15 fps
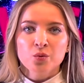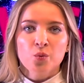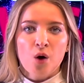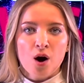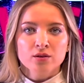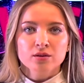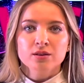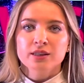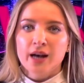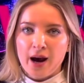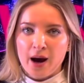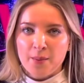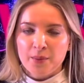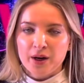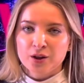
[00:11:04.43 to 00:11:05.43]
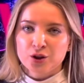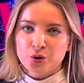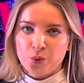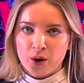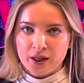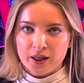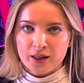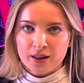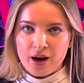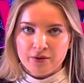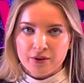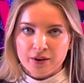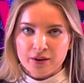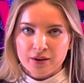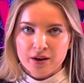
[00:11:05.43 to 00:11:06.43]
Wan Tam in
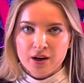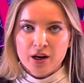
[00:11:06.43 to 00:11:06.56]
2011.